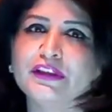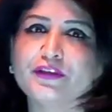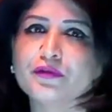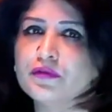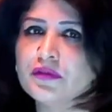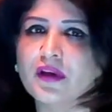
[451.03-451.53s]
only
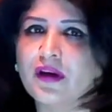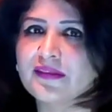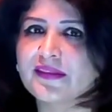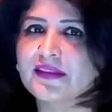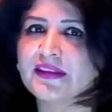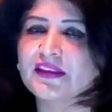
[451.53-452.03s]
2
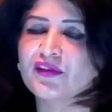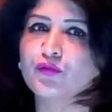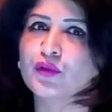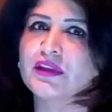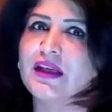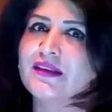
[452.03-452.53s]
consonants
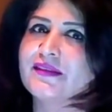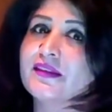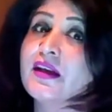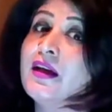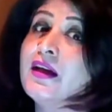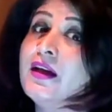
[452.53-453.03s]
with us
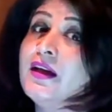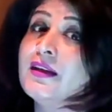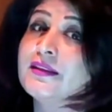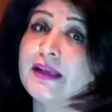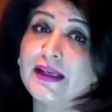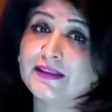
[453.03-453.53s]

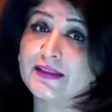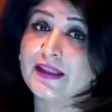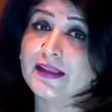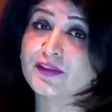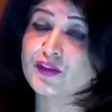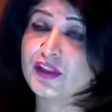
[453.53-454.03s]
that
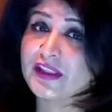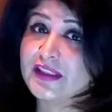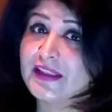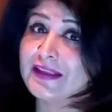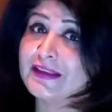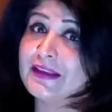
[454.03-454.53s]
are
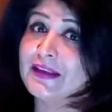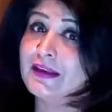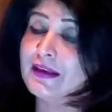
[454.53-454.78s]
taking